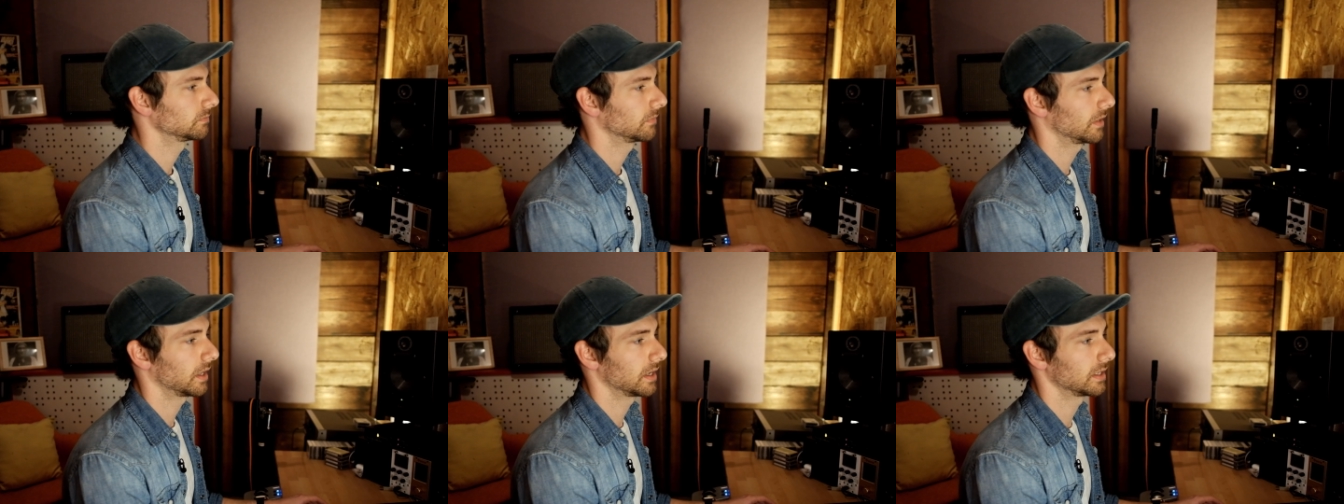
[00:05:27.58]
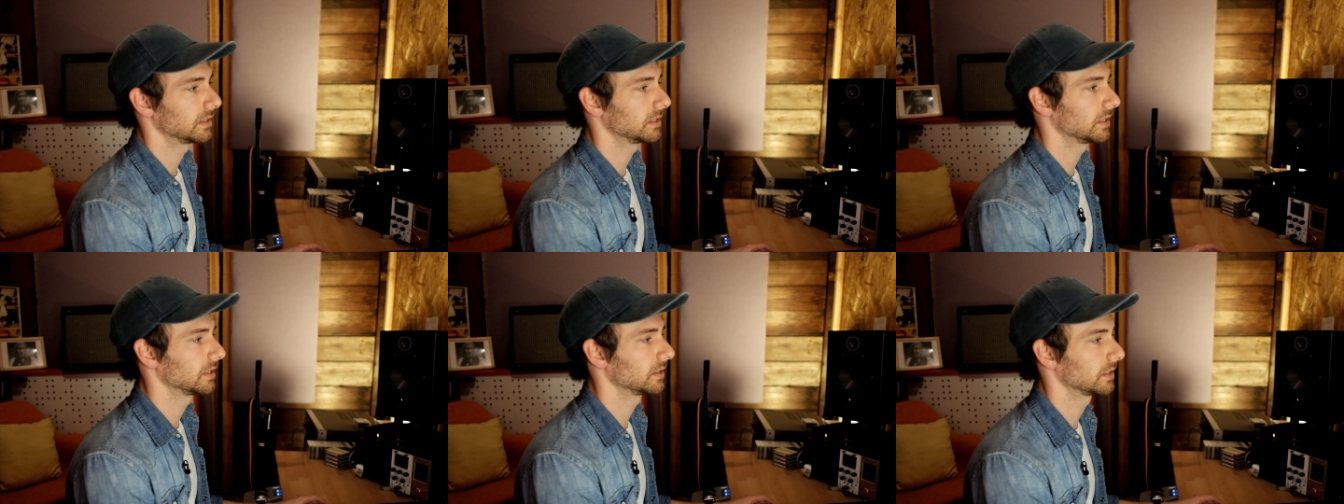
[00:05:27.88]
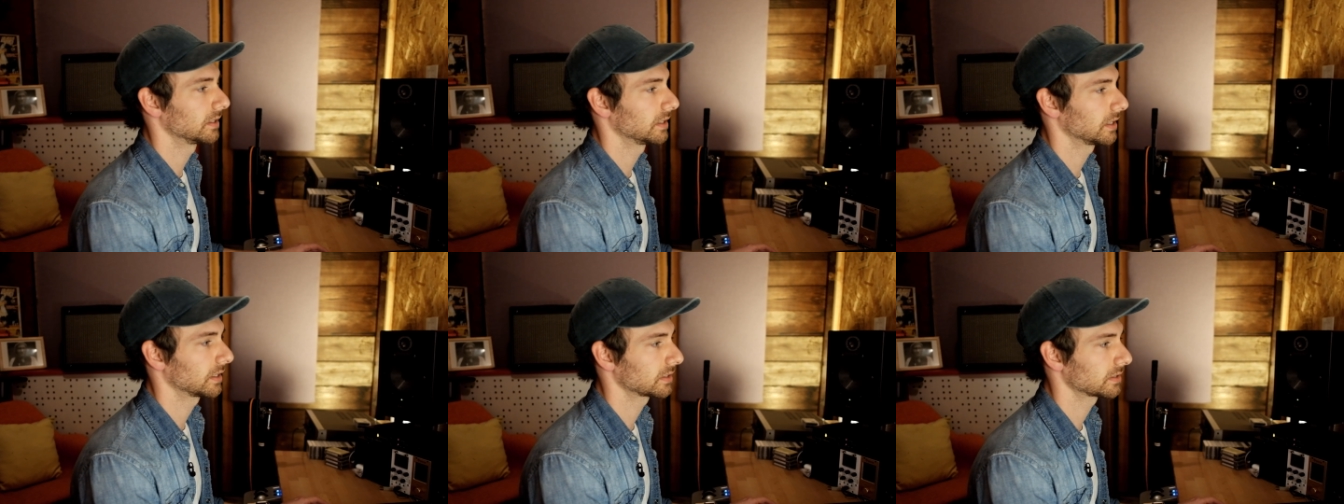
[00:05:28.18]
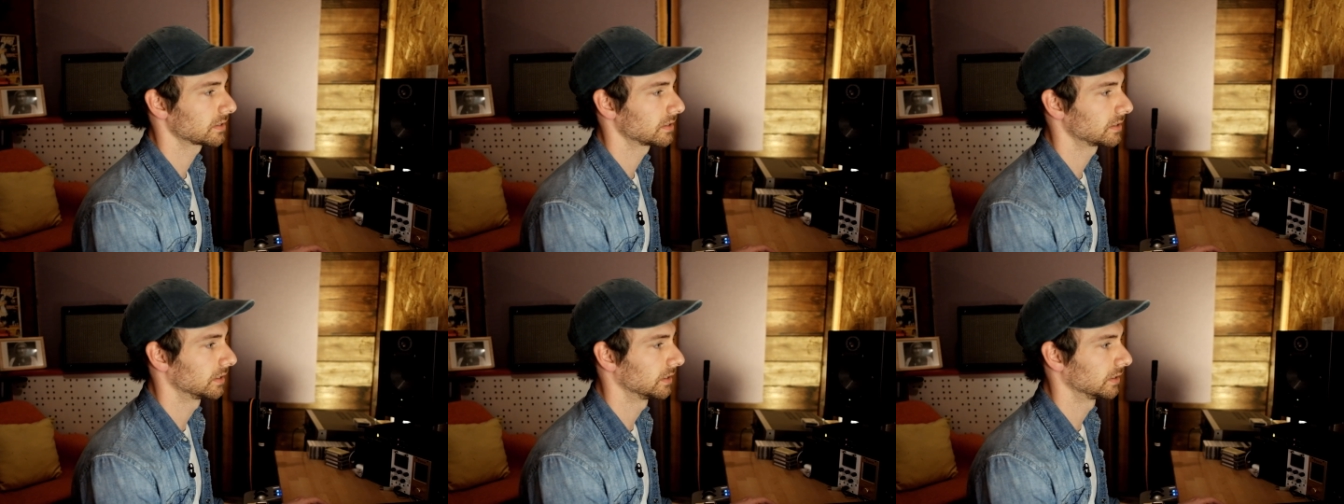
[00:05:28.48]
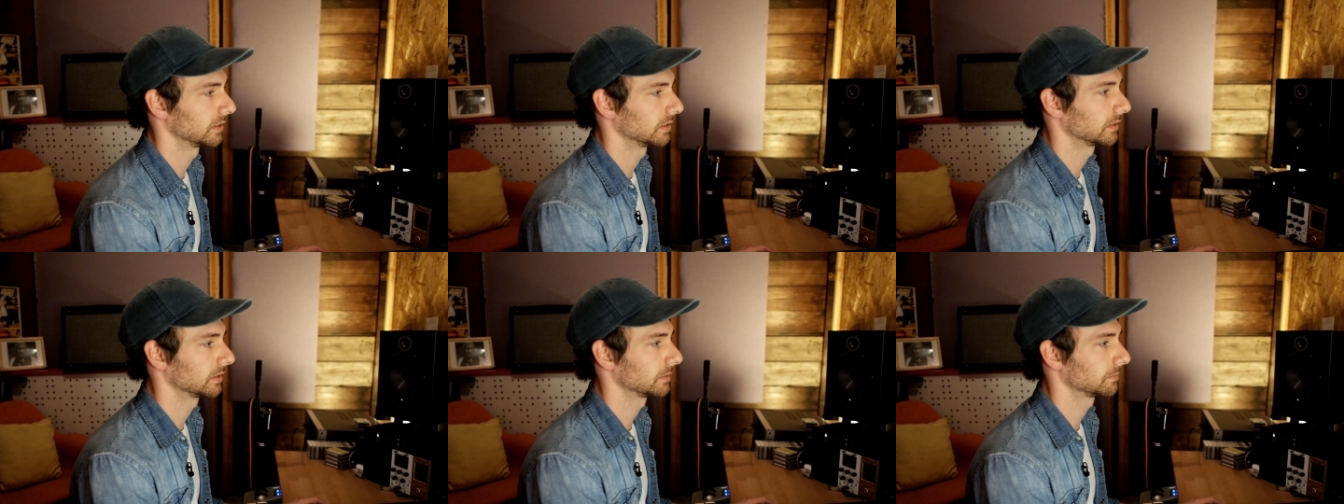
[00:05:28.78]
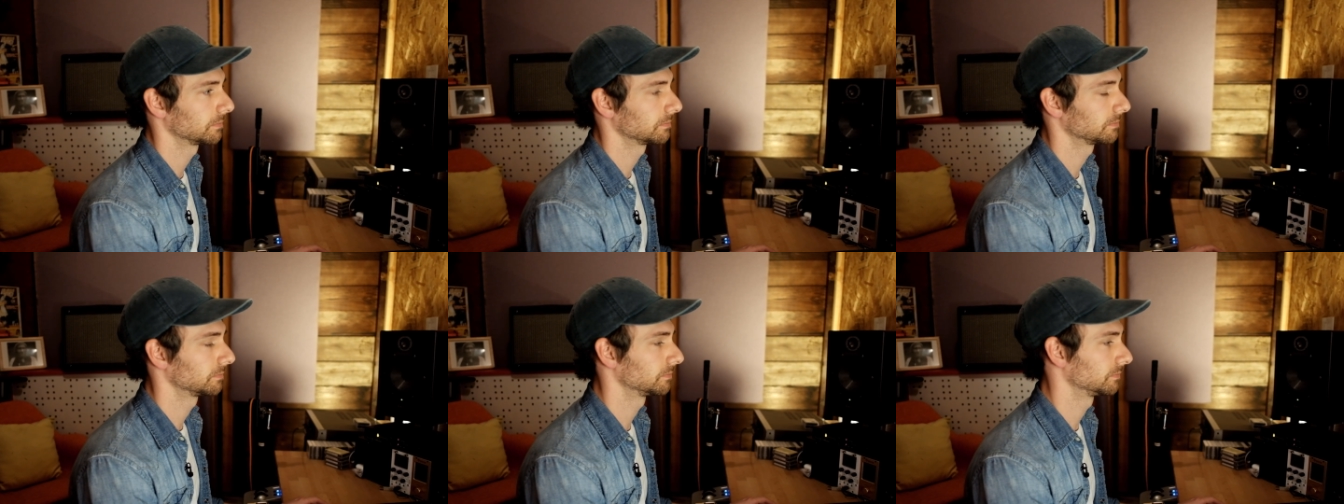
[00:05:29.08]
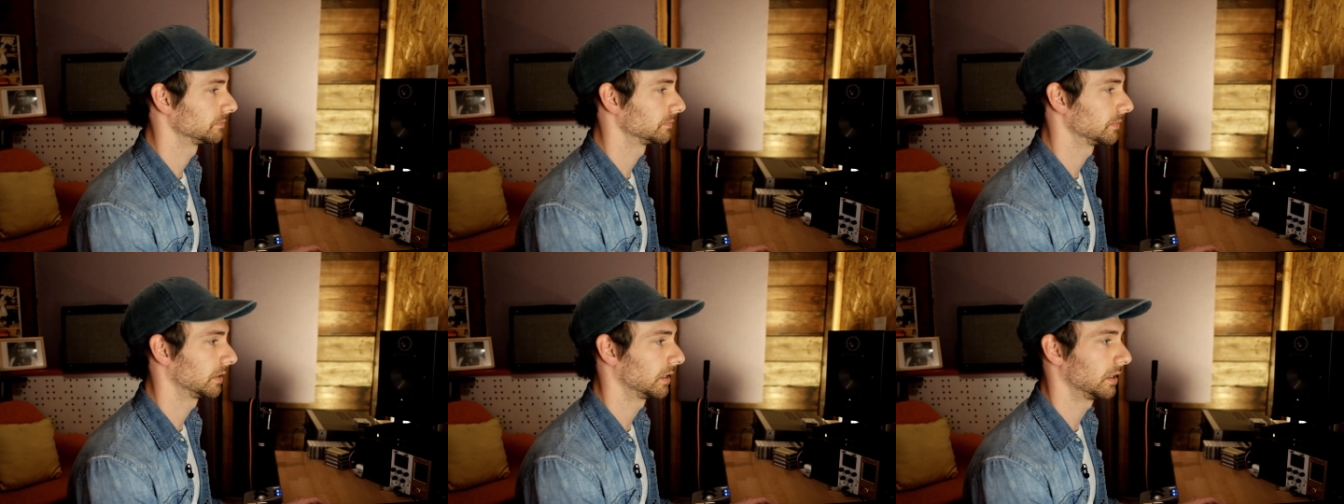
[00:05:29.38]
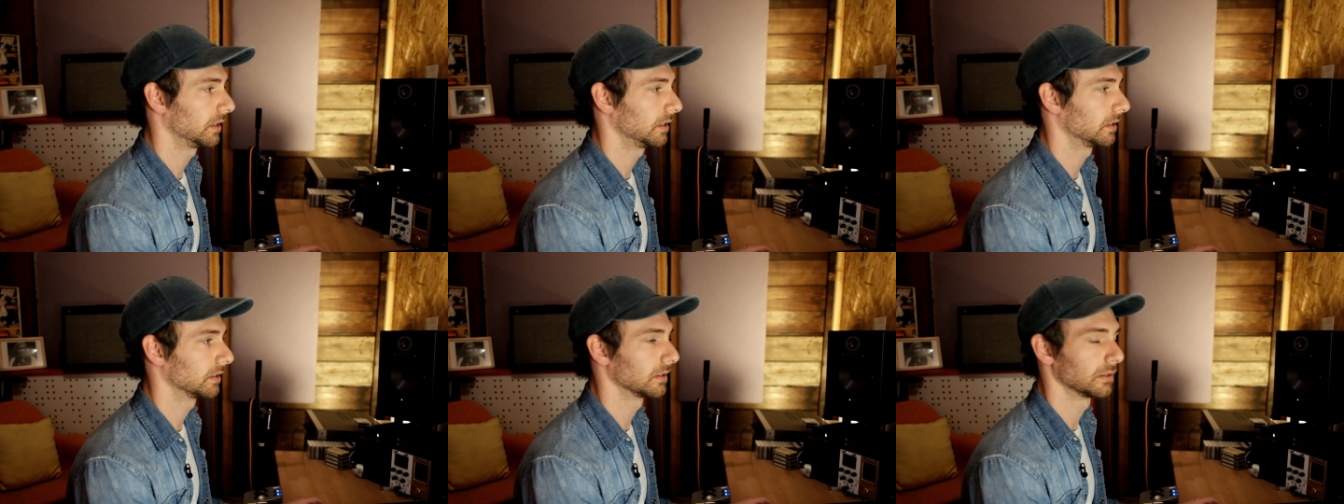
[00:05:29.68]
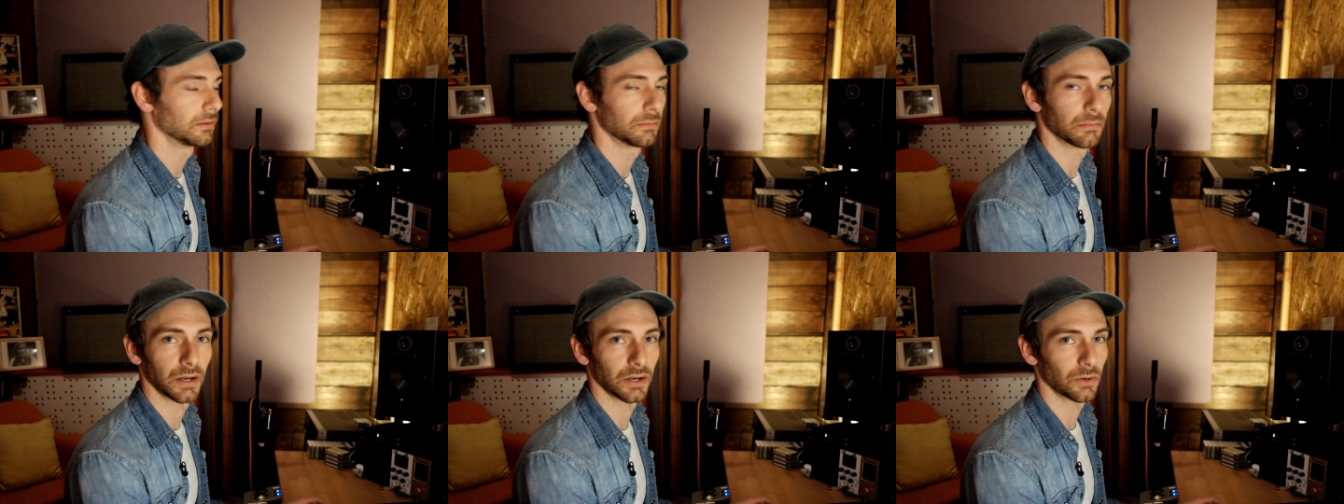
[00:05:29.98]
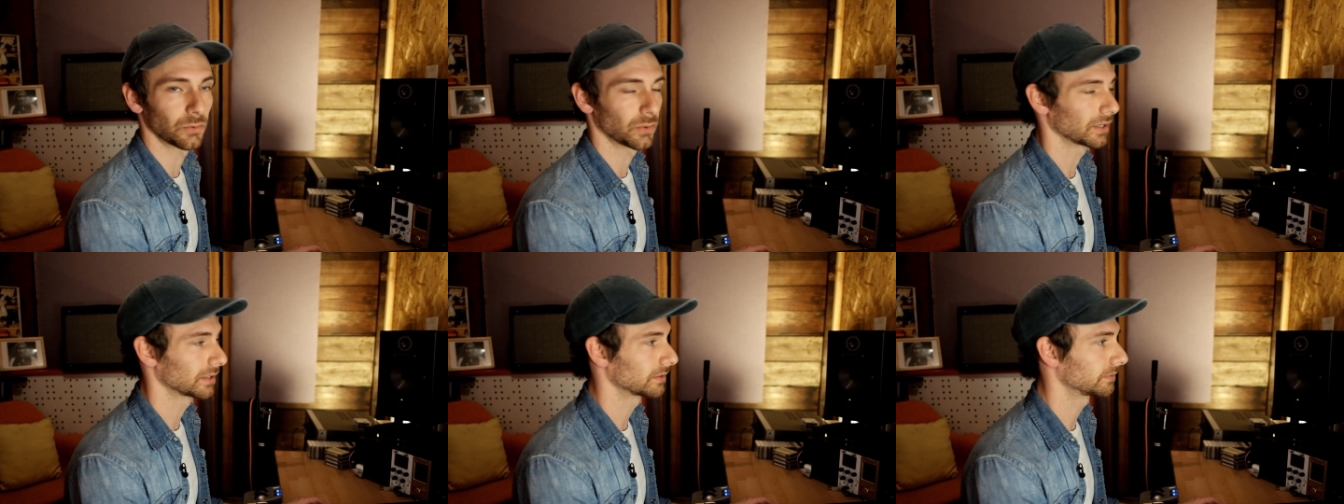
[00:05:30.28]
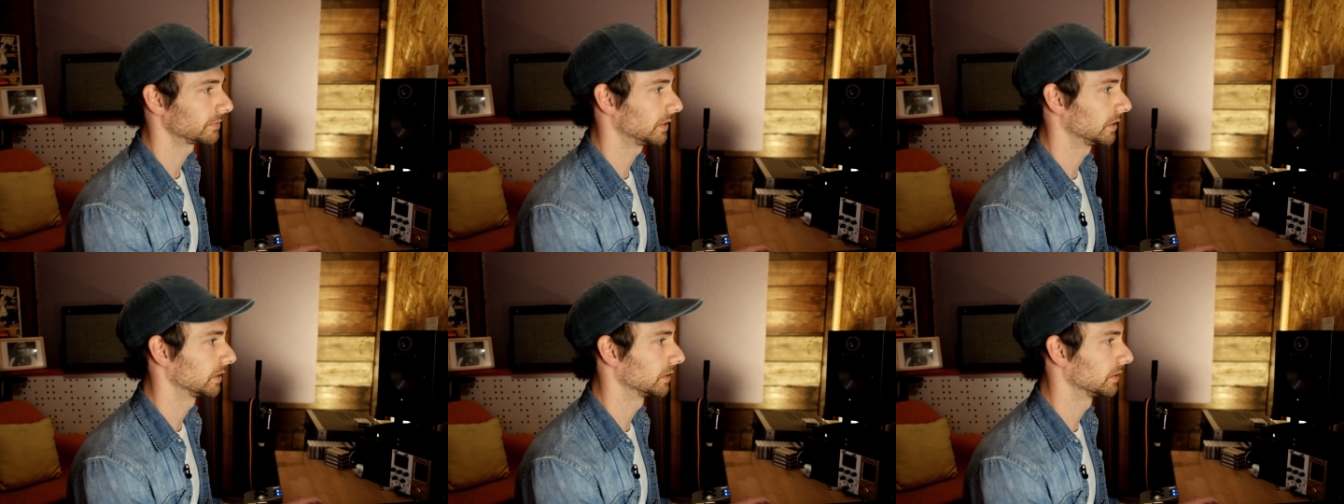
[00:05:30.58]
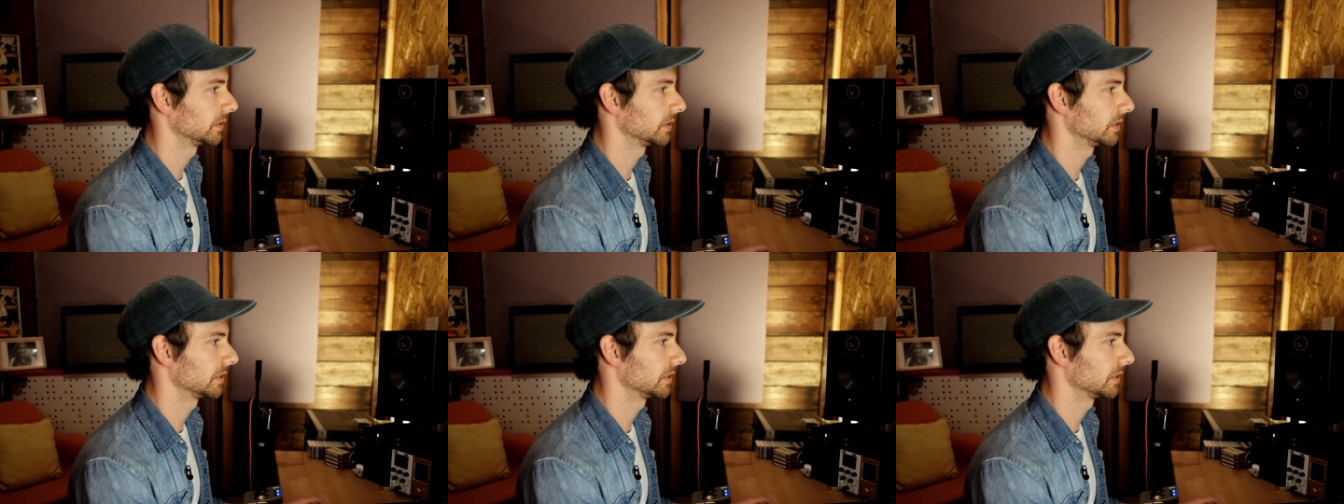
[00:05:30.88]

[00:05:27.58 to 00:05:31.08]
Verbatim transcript: And then the next thing in my workflow